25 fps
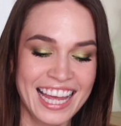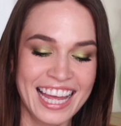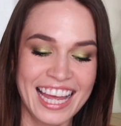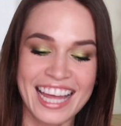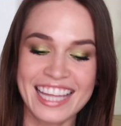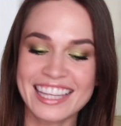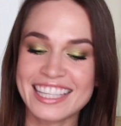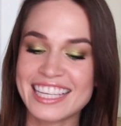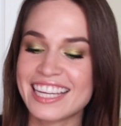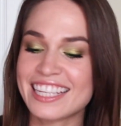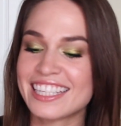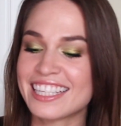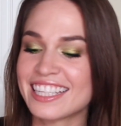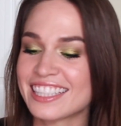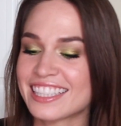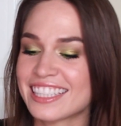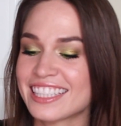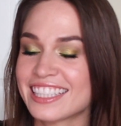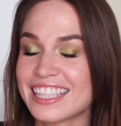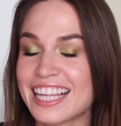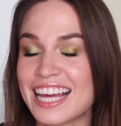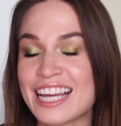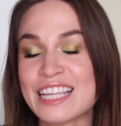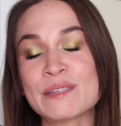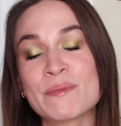And then
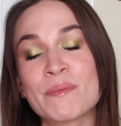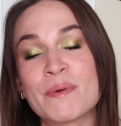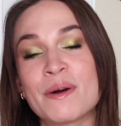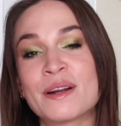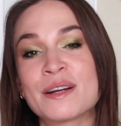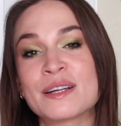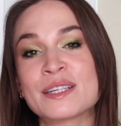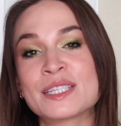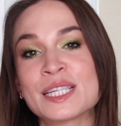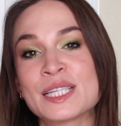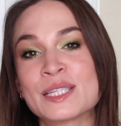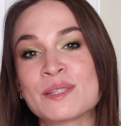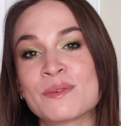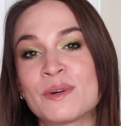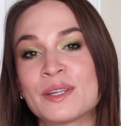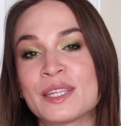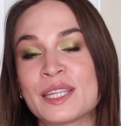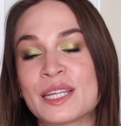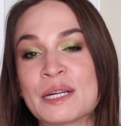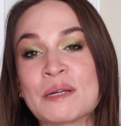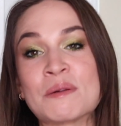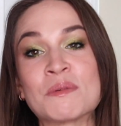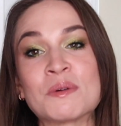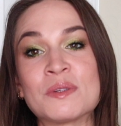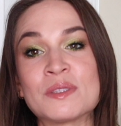the last product is one
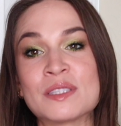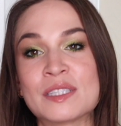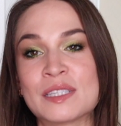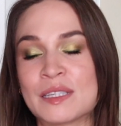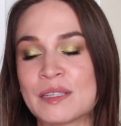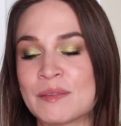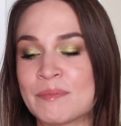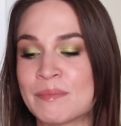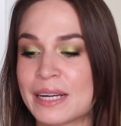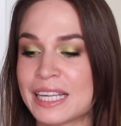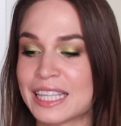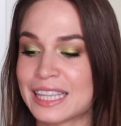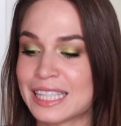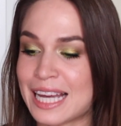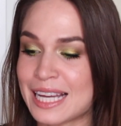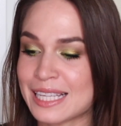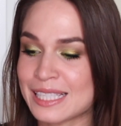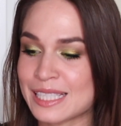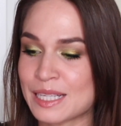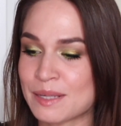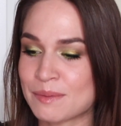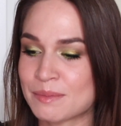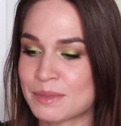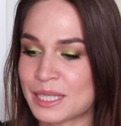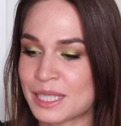that I rolled in my
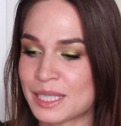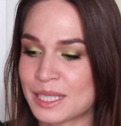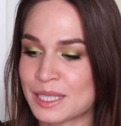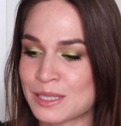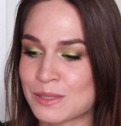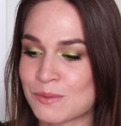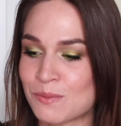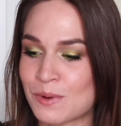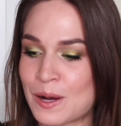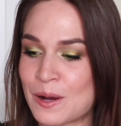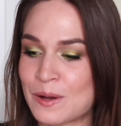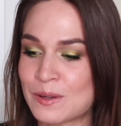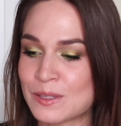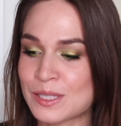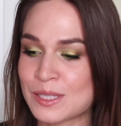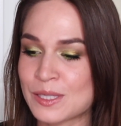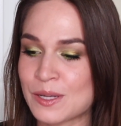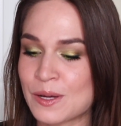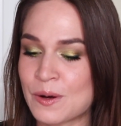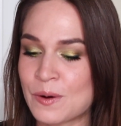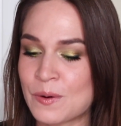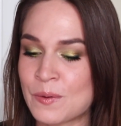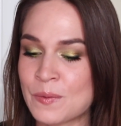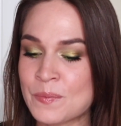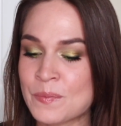last update as well.
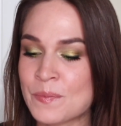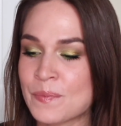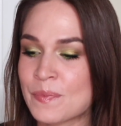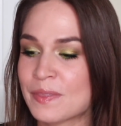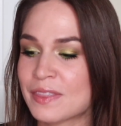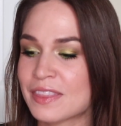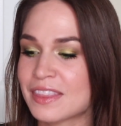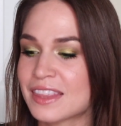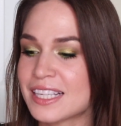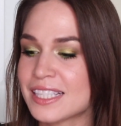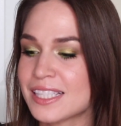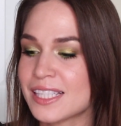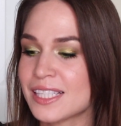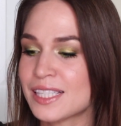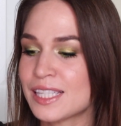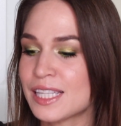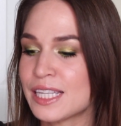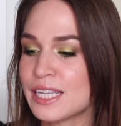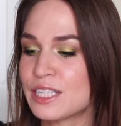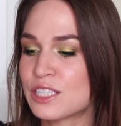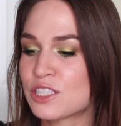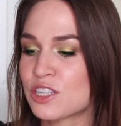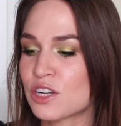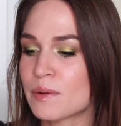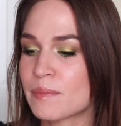So this is
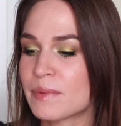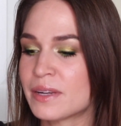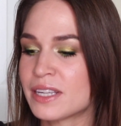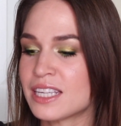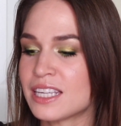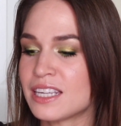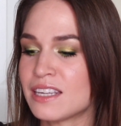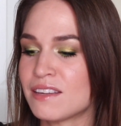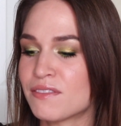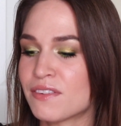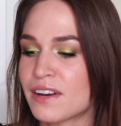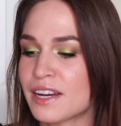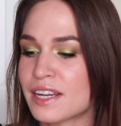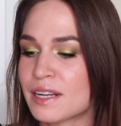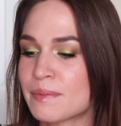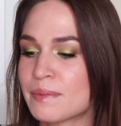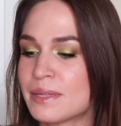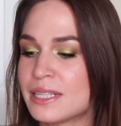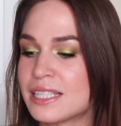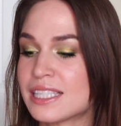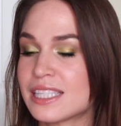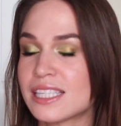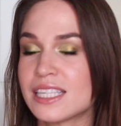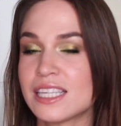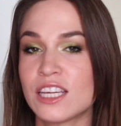the Derma E
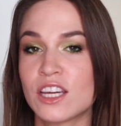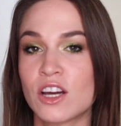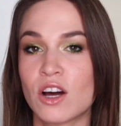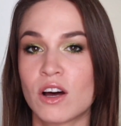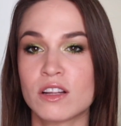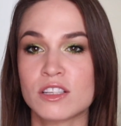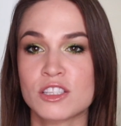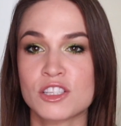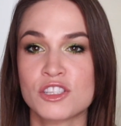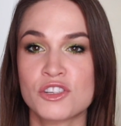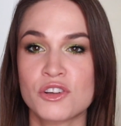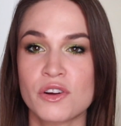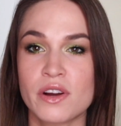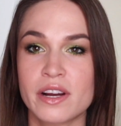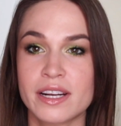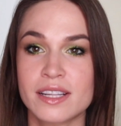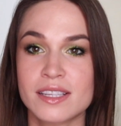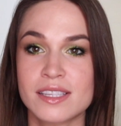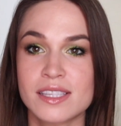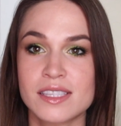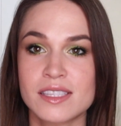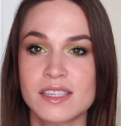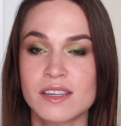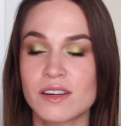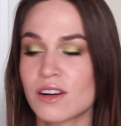Vitamin C
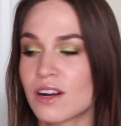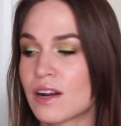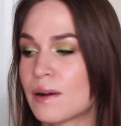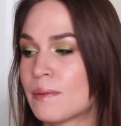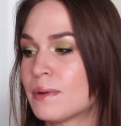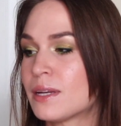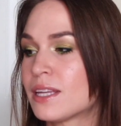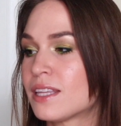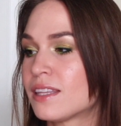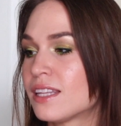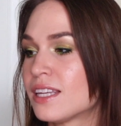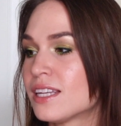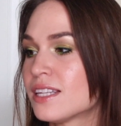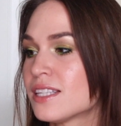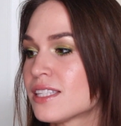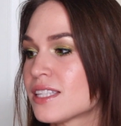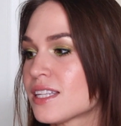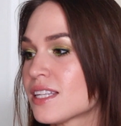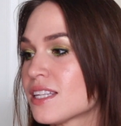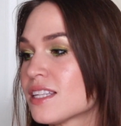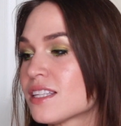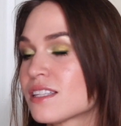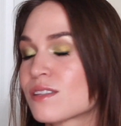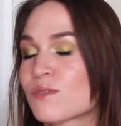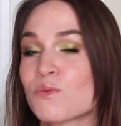Concentrated Serum. This
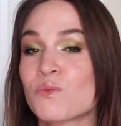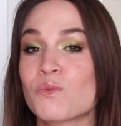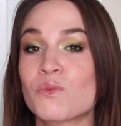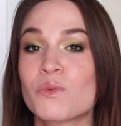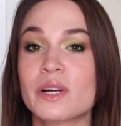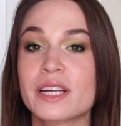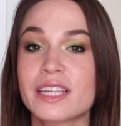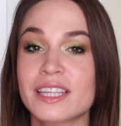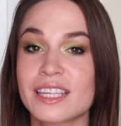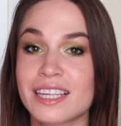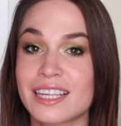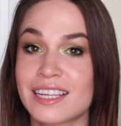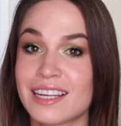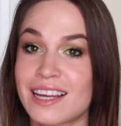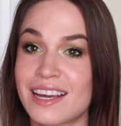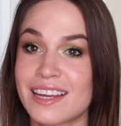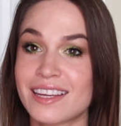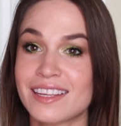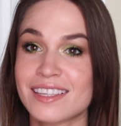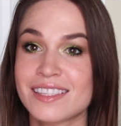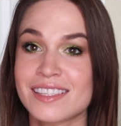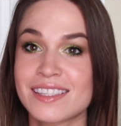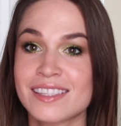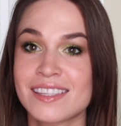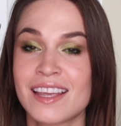is really
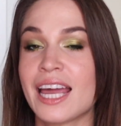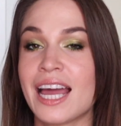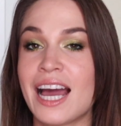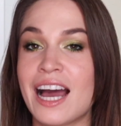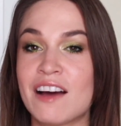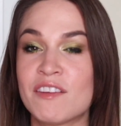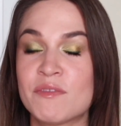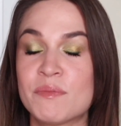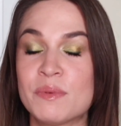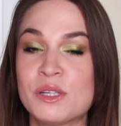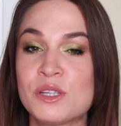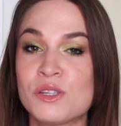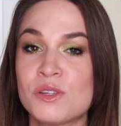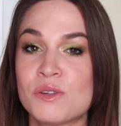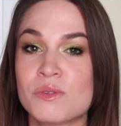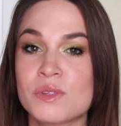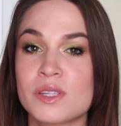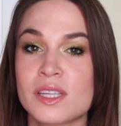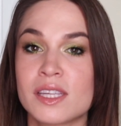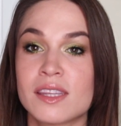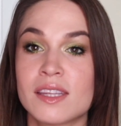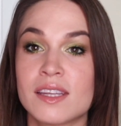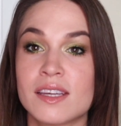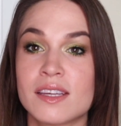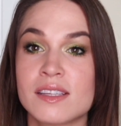nice. I have been
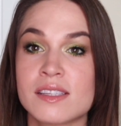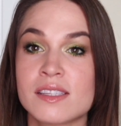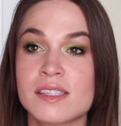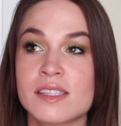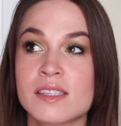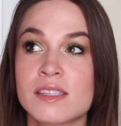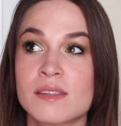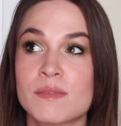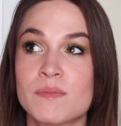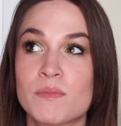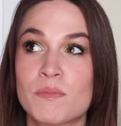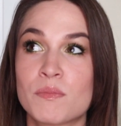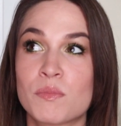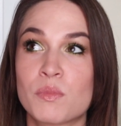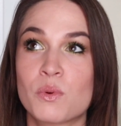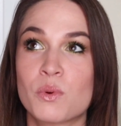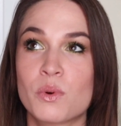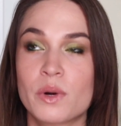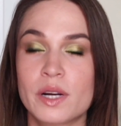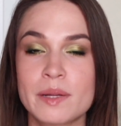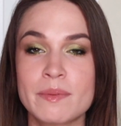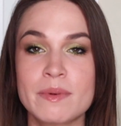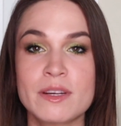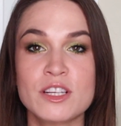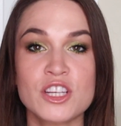using this
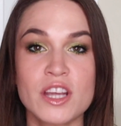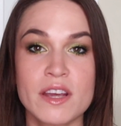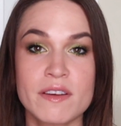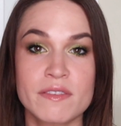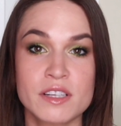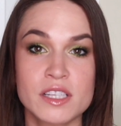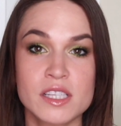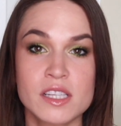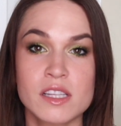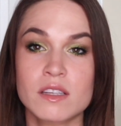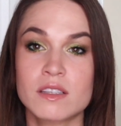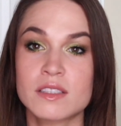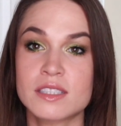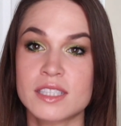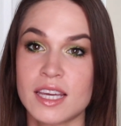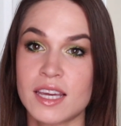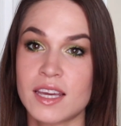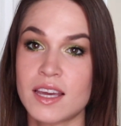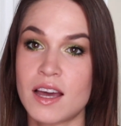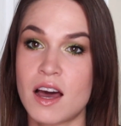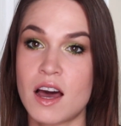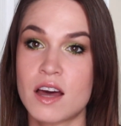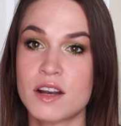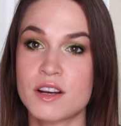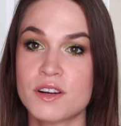pretty much every single
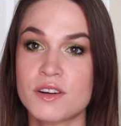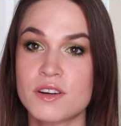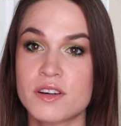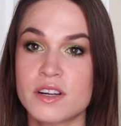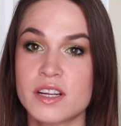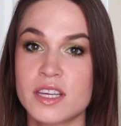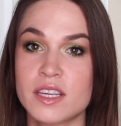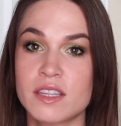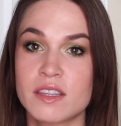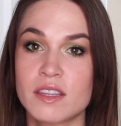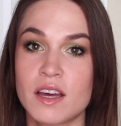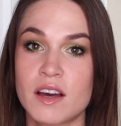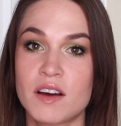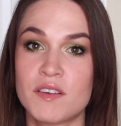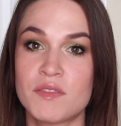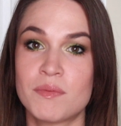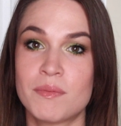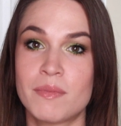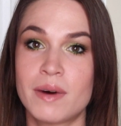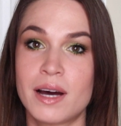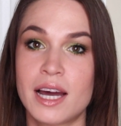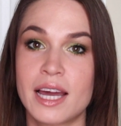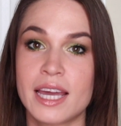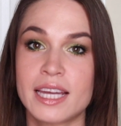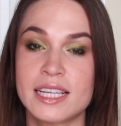day underneath of
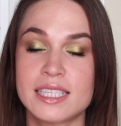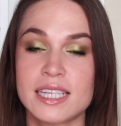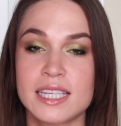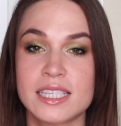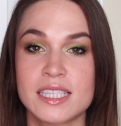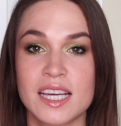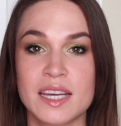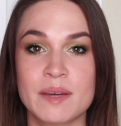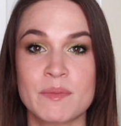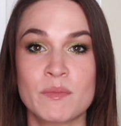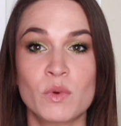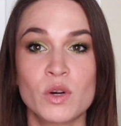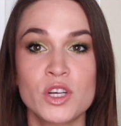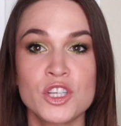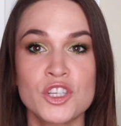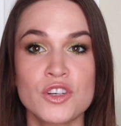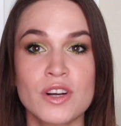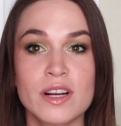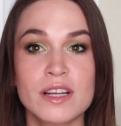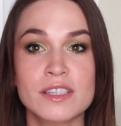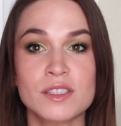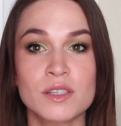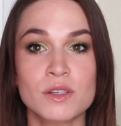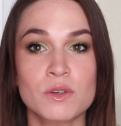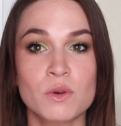my daytime
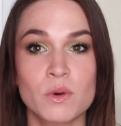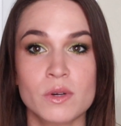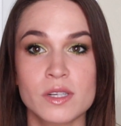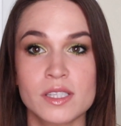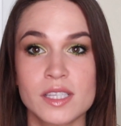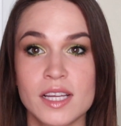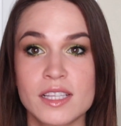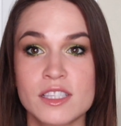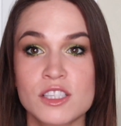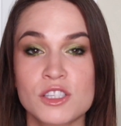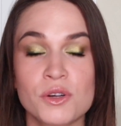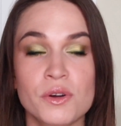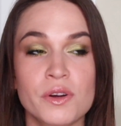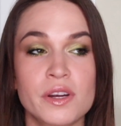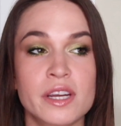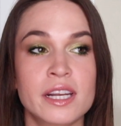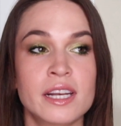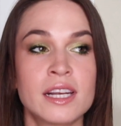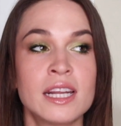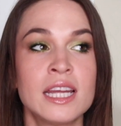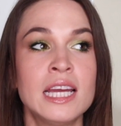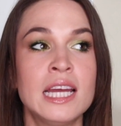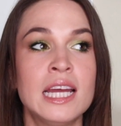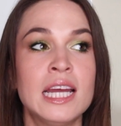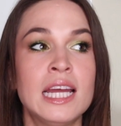moisturizer or
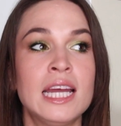sunscreen.